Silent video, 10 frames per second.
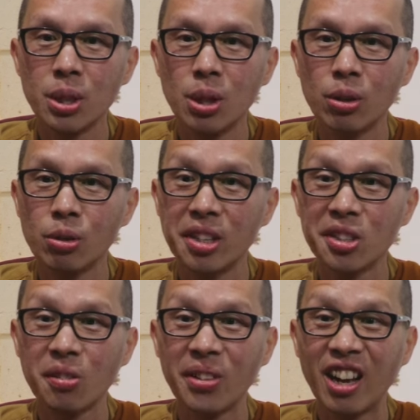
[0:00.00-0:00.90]
you know, the
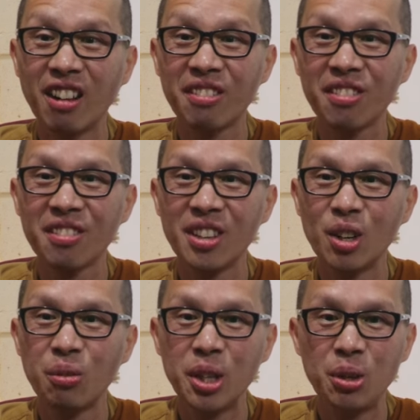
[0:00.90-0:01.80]
greatest of health, you
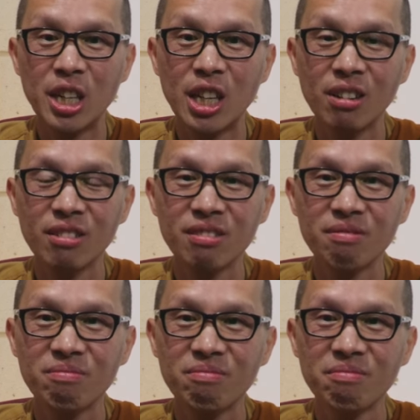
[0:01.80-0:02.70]
know, when you're
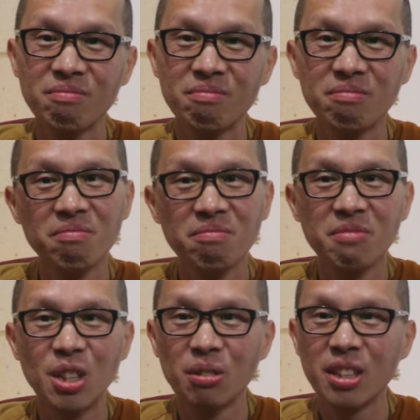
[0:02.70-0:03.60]
young,
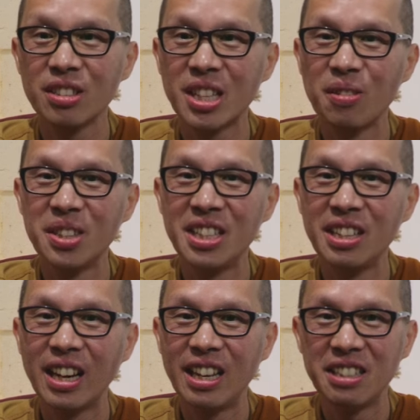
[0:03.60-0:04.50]
you know, 10,
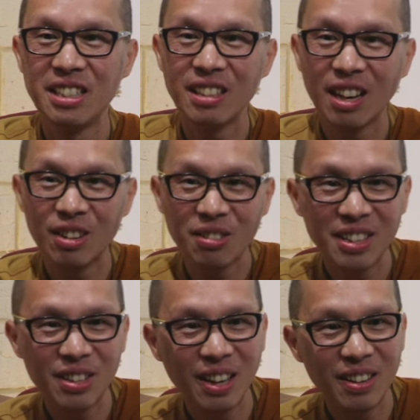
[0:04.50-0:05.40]
17, 18, I don't
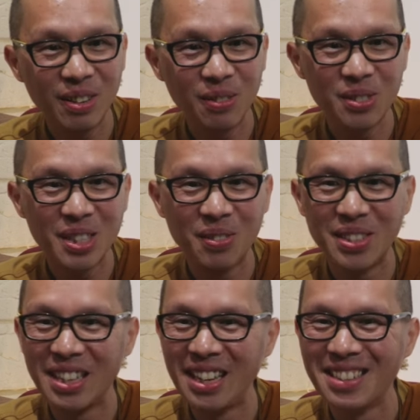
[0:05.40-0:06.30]
think any of you,
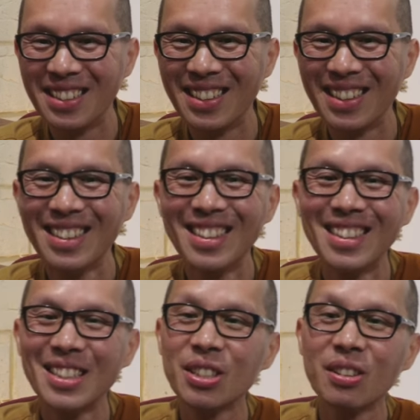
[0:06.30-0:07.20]
17, 18, yeah.
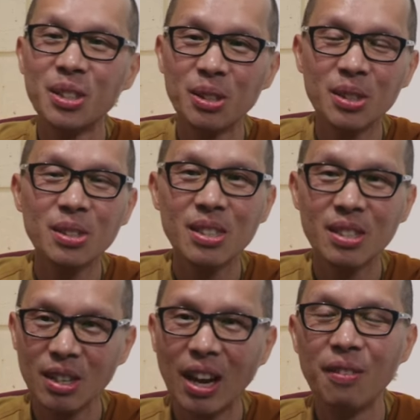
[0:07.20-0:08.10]
So you lose
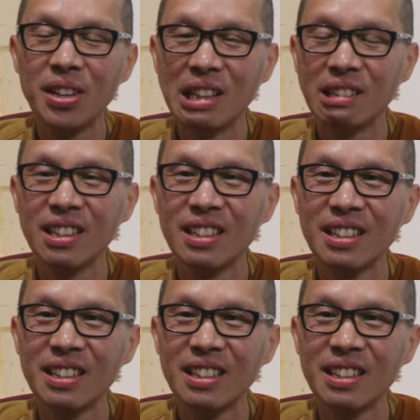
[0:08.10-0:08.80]
everything, yeah.